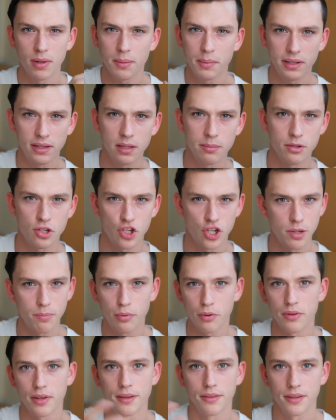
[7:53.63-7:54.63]
maybe a little bit
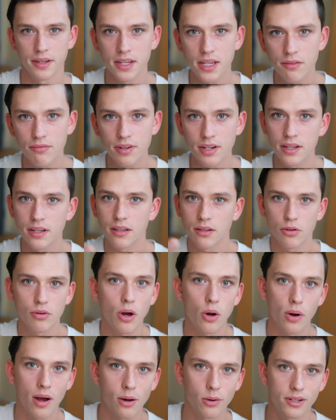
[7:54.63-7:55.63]
cheaper than the evening, you
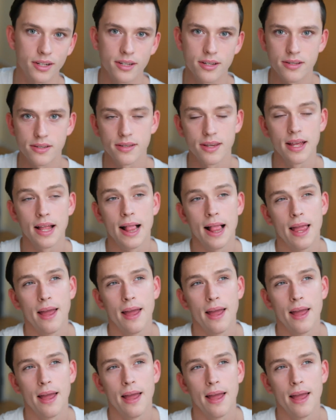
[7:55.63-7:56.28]
know how it is.